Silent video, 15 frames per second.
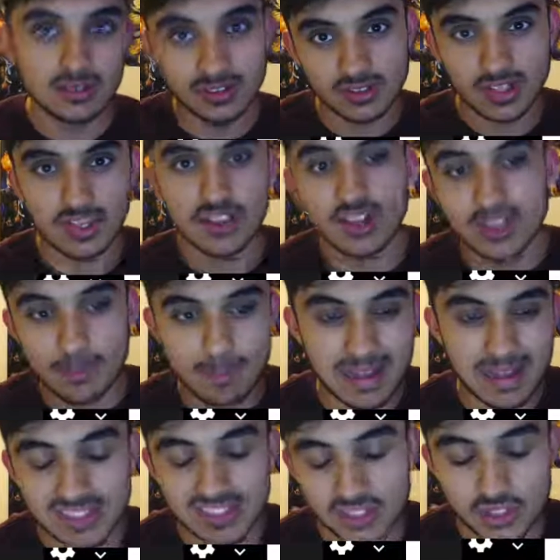They kind of
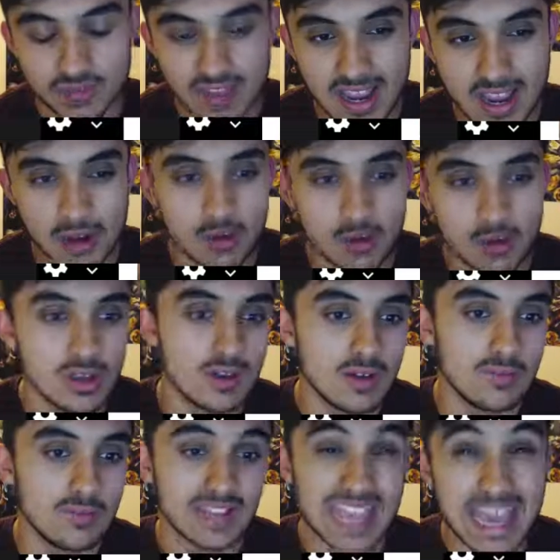balance each other out.
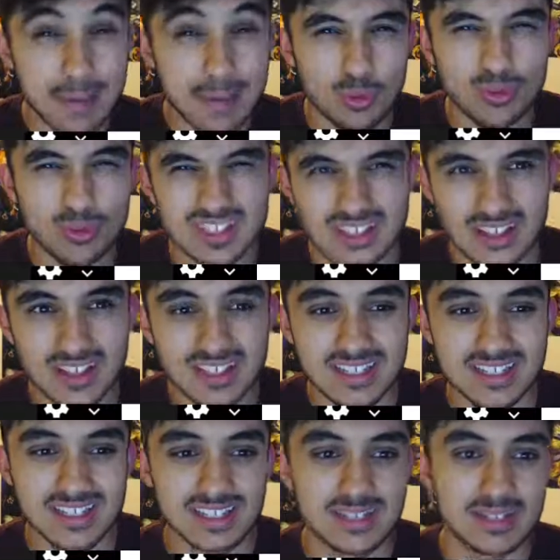Forgettable is like
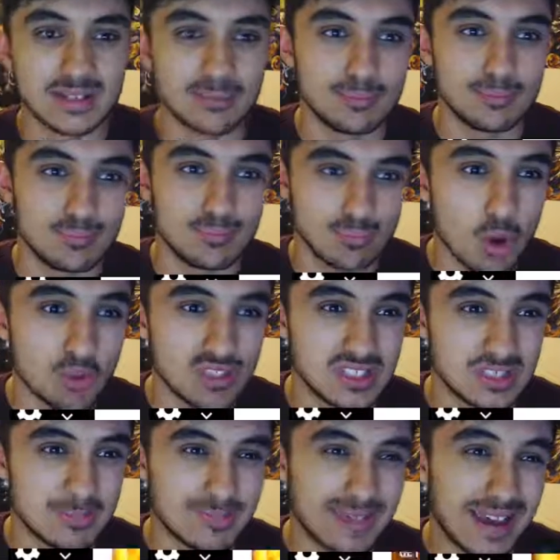
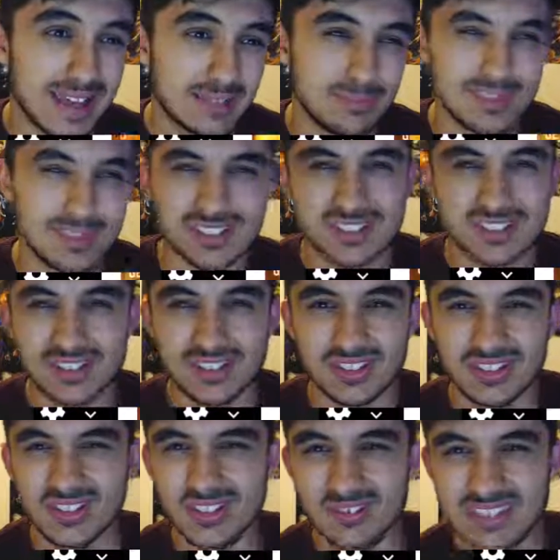mostly bad, but it's just,
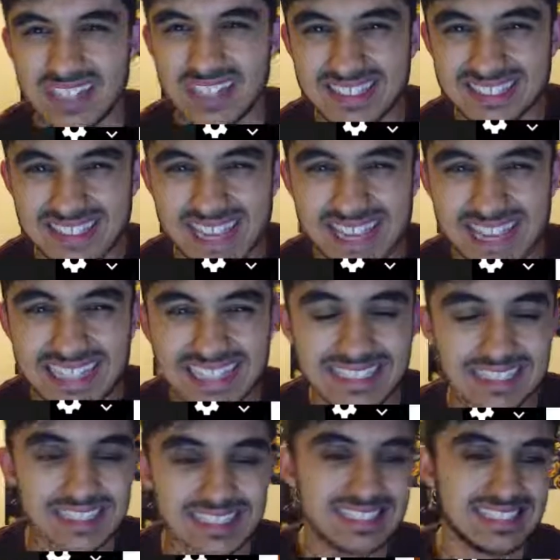you're not really
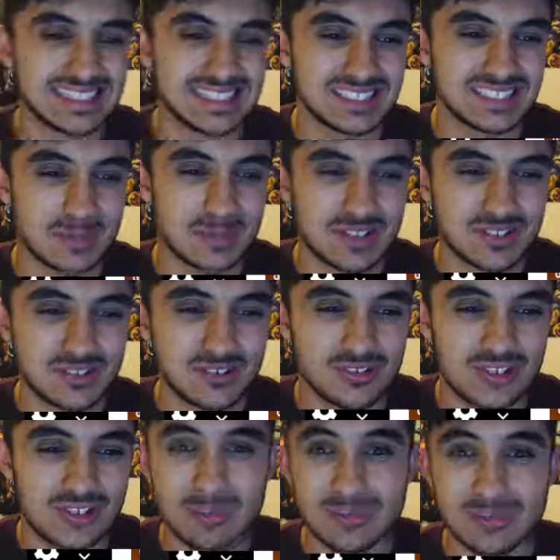entertaining. It's just a bit
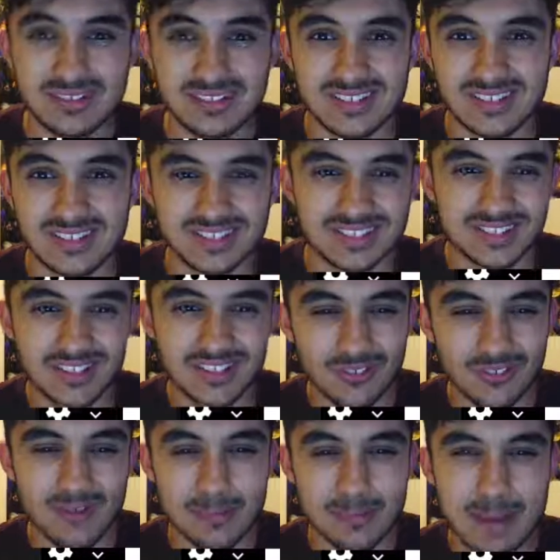crap, so you just
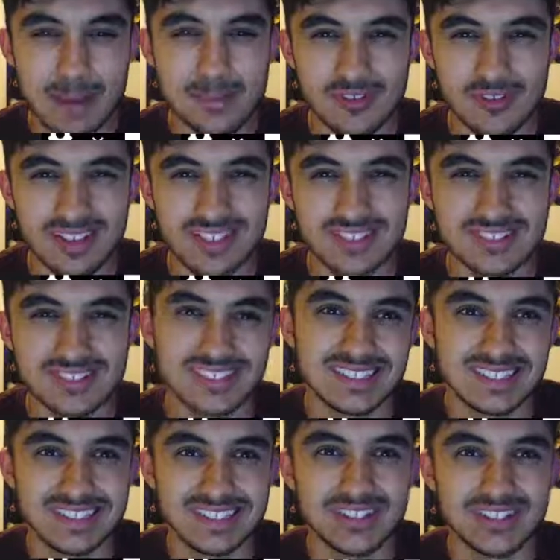don't remember it.
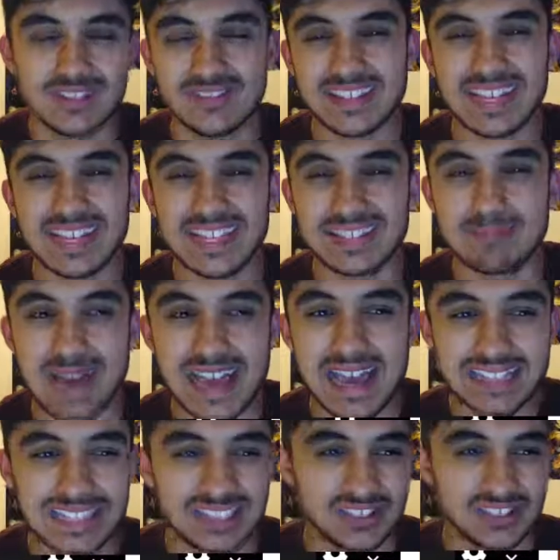It's not even that it's bad,
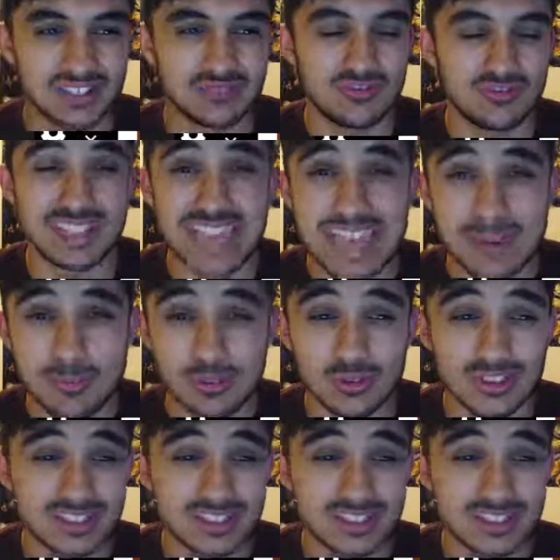that it's just forgettable.